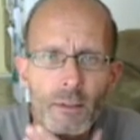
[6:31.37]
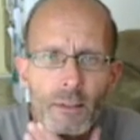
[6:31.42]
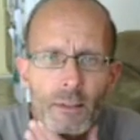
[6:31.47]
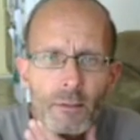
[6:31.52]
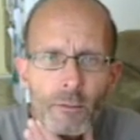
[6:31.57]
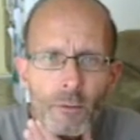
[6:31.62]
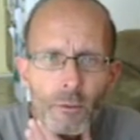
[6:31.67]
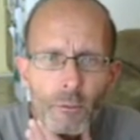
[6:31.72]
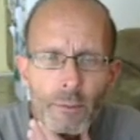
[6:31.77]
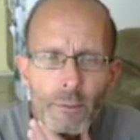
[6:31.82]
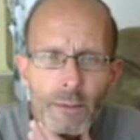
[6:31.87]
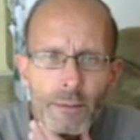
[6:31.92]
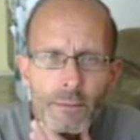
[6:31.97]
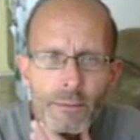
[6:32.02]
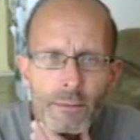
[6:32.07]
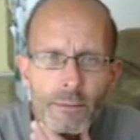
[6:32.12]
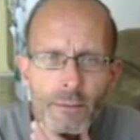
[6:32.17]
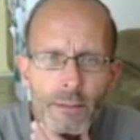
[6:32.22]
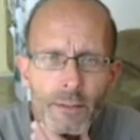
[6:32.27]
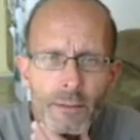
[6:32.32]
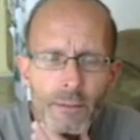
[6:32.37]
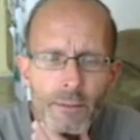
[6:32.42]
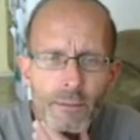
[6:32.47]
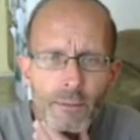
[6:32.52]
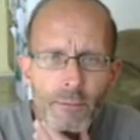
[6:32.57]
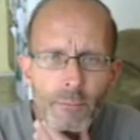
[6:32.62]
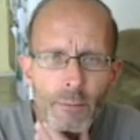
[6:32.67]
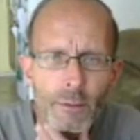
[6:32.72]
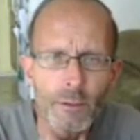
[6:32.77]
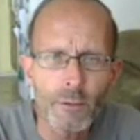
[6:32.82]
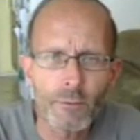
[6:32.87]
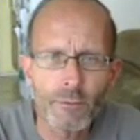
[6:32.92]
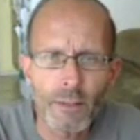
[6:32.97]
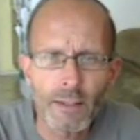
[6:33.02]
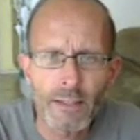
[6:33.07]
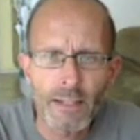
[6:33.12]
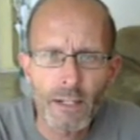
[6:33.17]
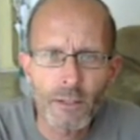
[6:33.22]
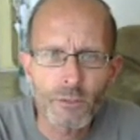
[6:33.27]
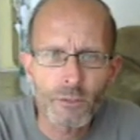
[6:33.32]
delivered. We didn't, we couldn't
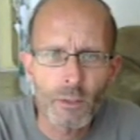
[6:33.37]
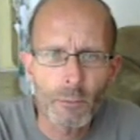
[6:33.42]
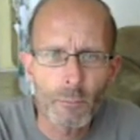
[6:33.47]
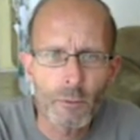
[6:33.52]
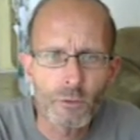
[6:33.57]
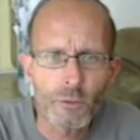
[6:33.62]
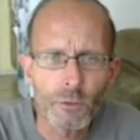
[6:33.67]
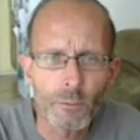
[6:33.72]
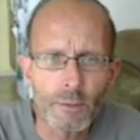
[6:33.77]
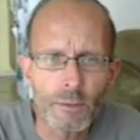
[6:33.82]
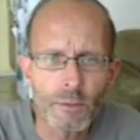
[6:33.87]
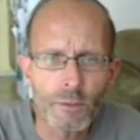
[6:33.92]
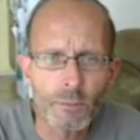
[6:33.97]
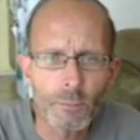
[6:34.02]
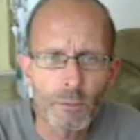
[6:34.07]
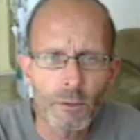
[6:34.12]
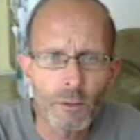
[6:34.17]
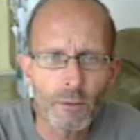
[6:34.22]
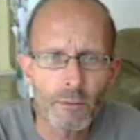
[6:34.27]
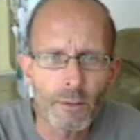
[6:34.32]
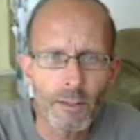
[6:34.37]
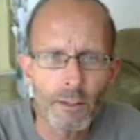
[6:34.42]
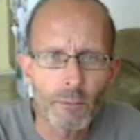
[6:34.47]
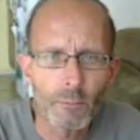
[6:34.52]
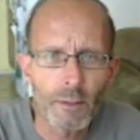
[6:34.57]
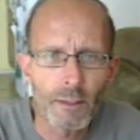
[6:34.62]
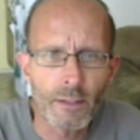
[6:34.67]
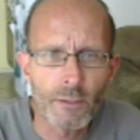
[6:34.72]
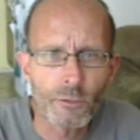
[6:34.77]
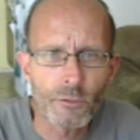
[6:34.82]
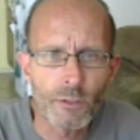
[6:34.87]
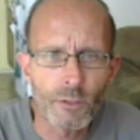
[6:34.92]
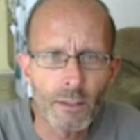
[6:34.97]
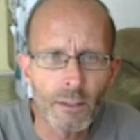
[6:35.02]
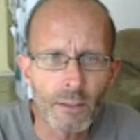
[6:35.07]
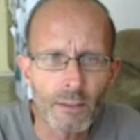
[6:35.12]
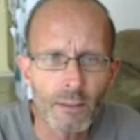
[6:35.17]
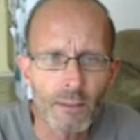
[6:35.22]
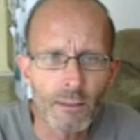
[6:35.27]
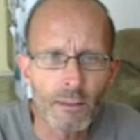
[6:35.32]
find the house number, so we just put it right here by this
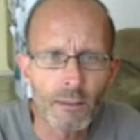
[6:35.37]
truck, you